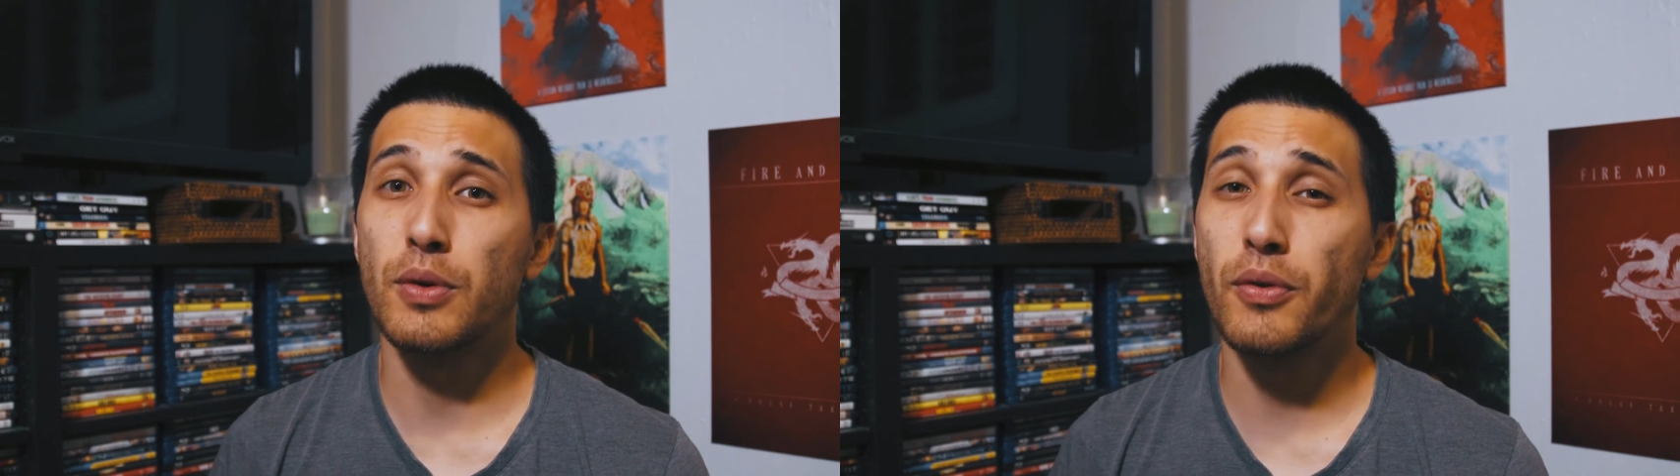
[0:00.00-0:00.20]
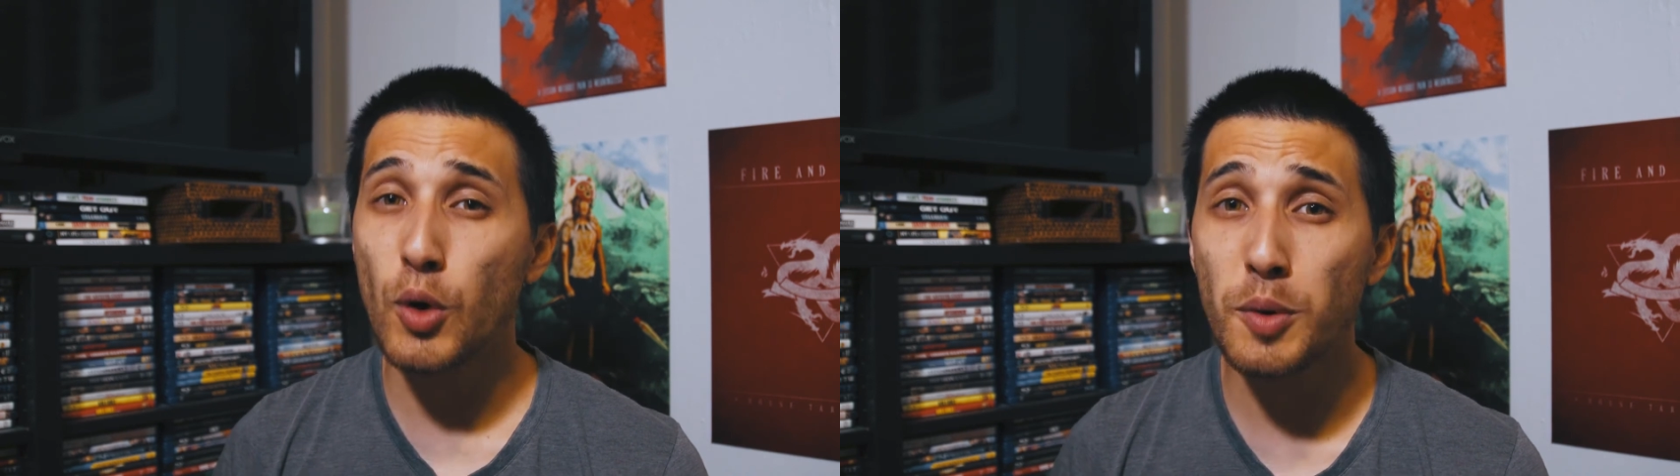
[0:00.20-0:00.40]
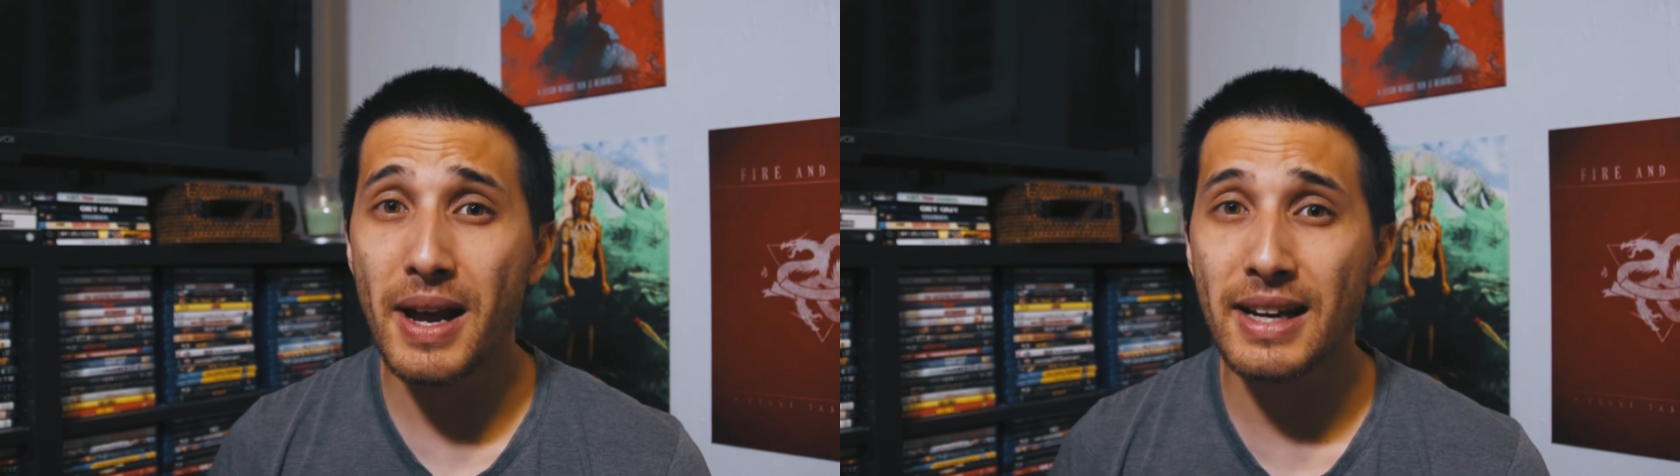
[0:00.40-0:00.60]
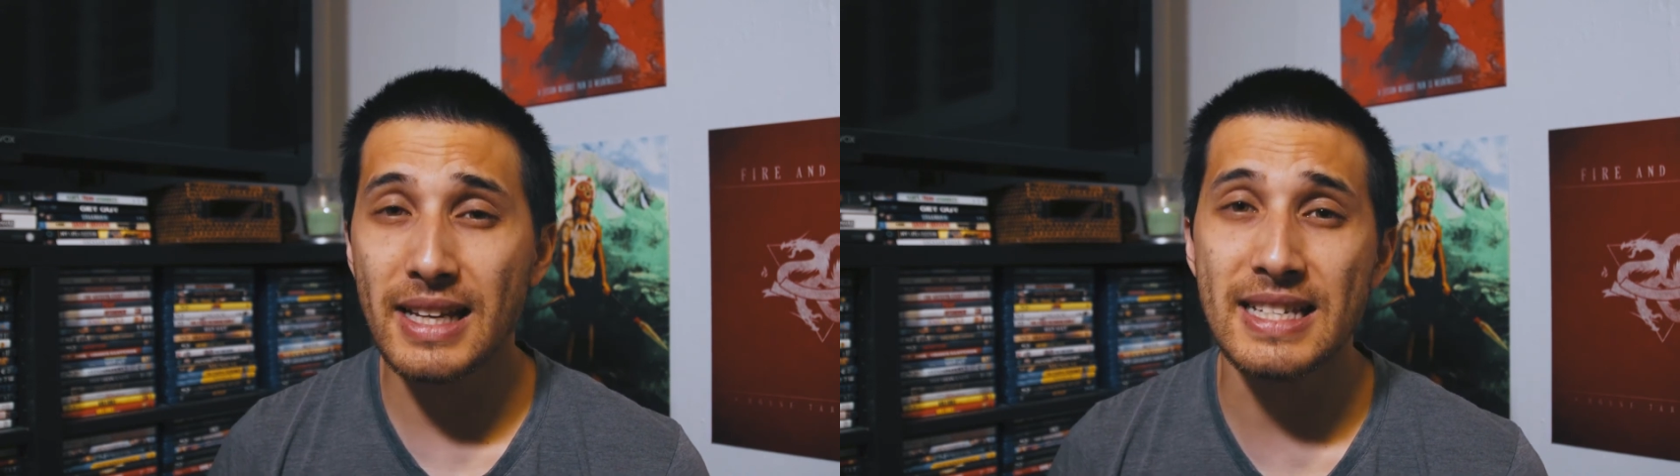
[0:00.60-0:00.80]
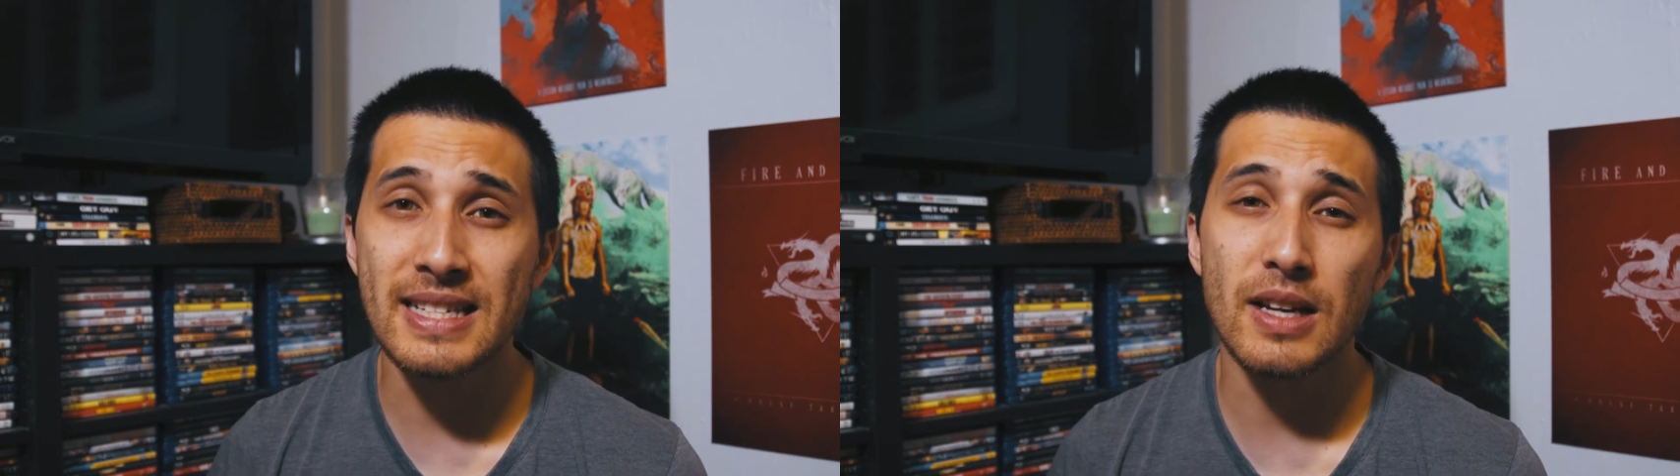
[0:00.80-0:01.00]
format
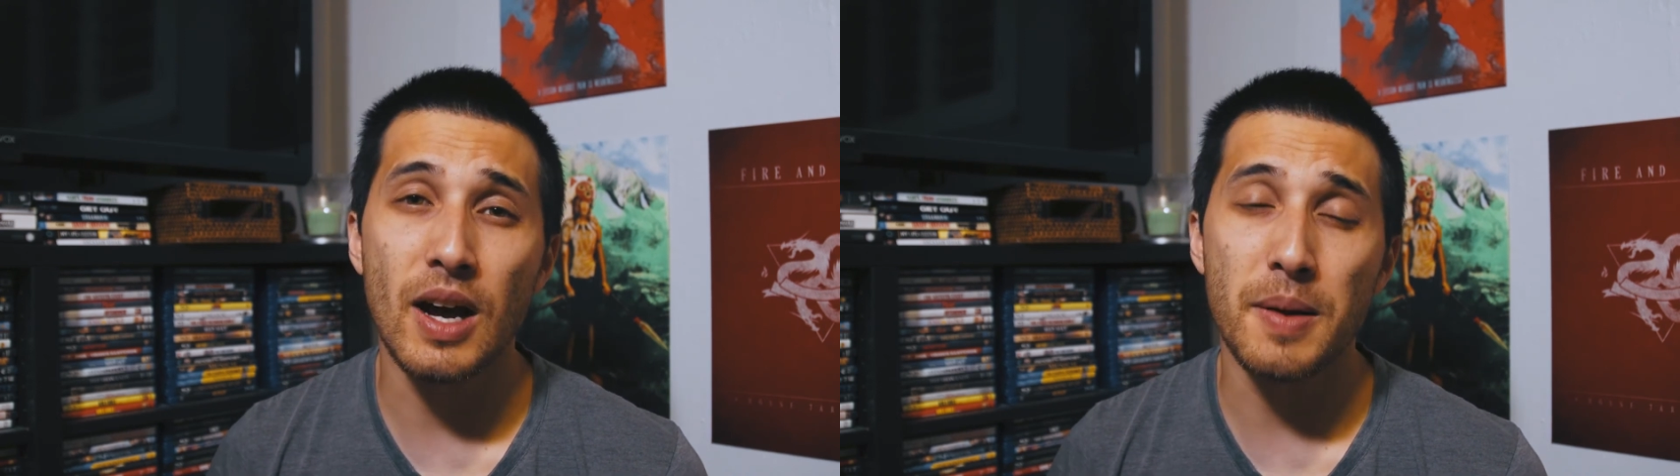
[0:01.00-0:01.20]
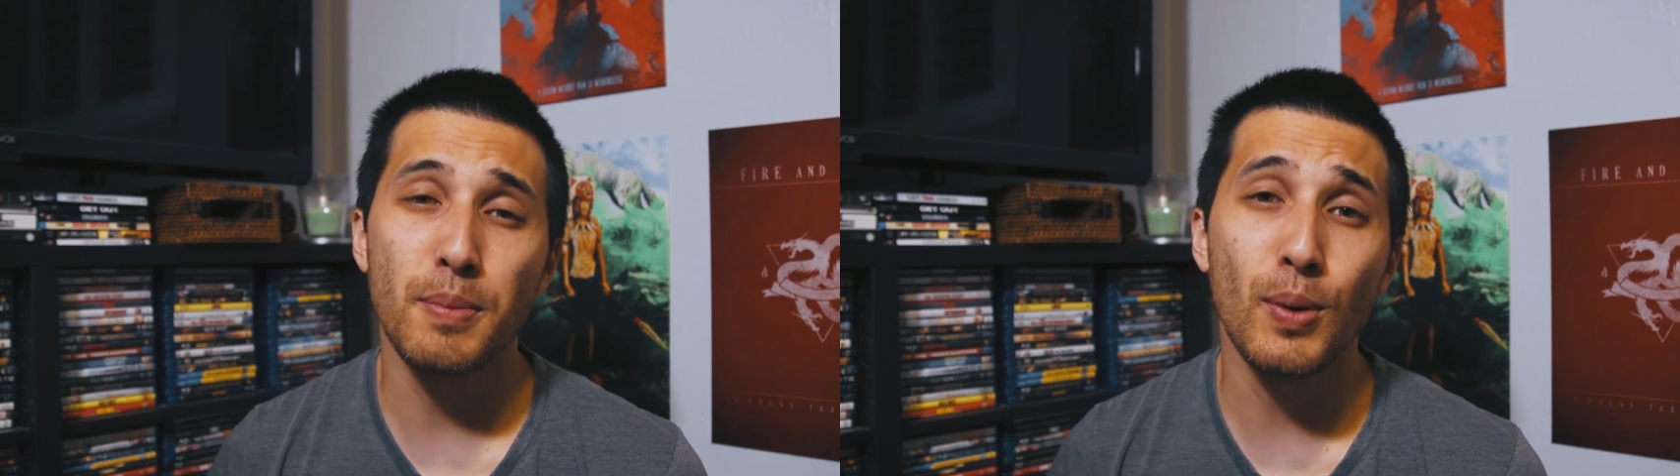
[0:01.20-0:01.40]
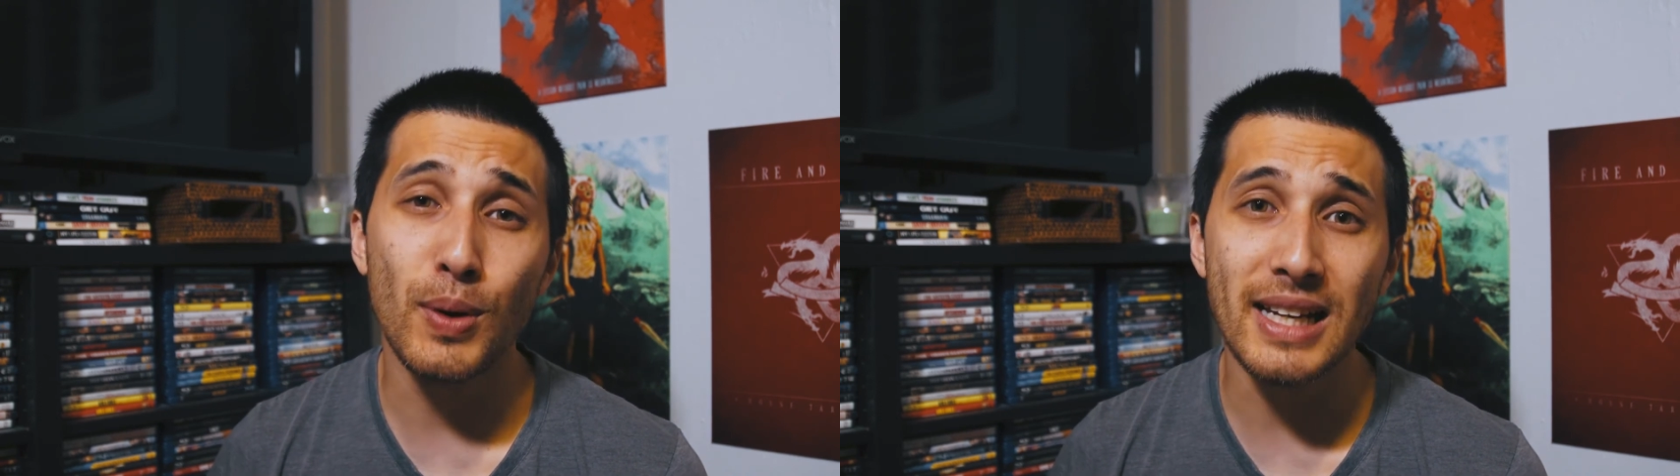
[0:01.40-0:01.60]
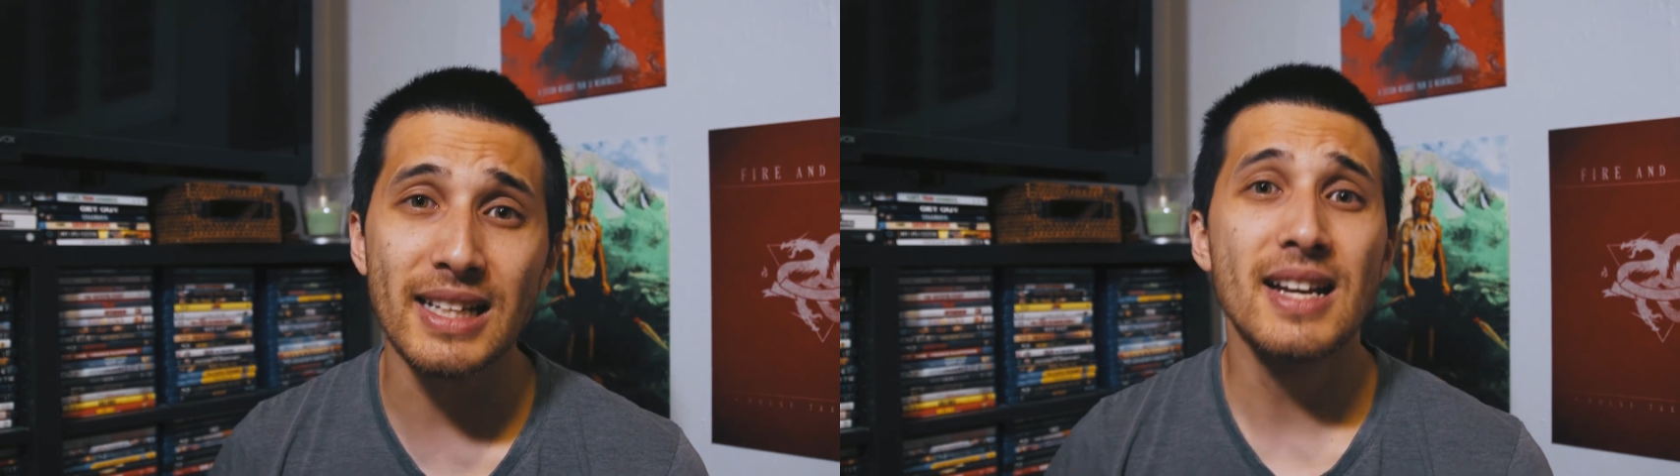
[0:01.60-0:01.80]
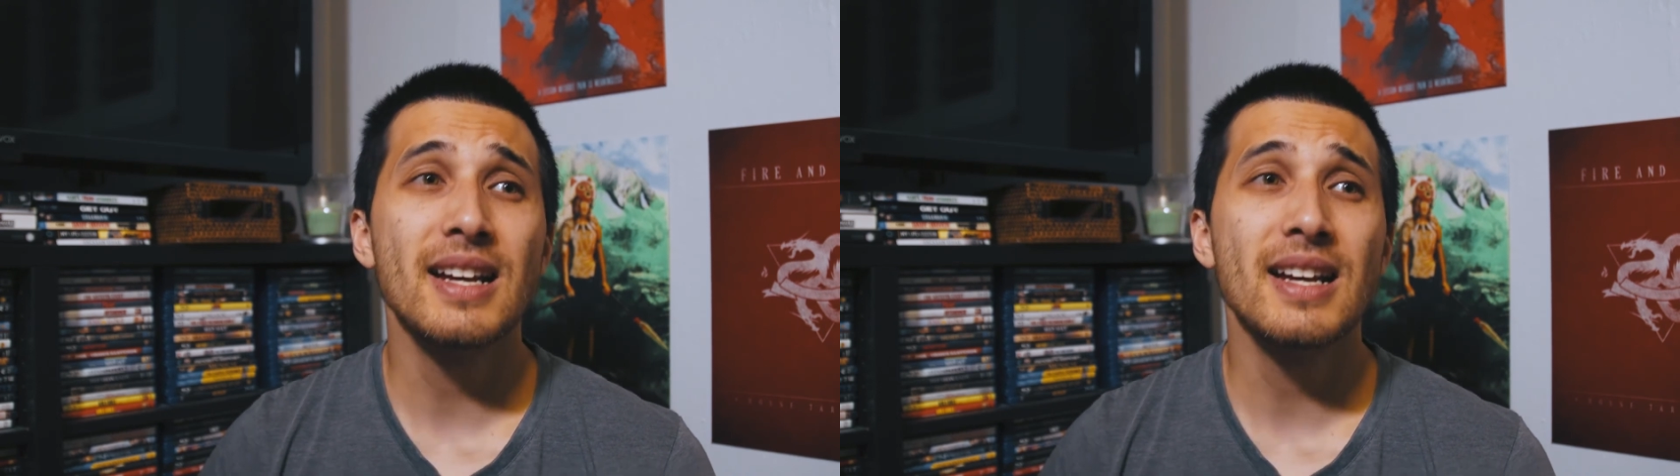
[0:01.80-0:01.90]
isn't on point,